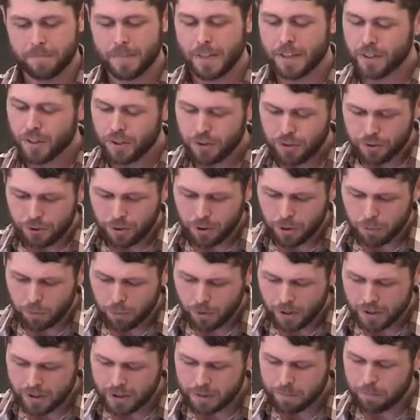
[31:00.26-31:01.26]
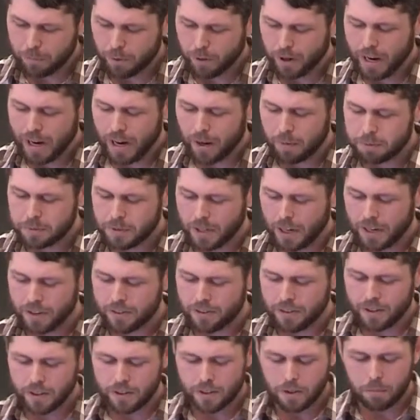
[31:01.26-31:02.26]
And the third one, and perhaps I
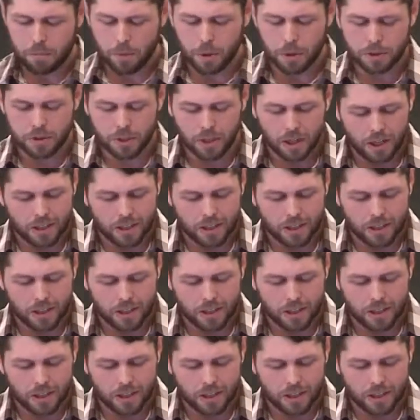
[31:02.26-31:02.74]
think the most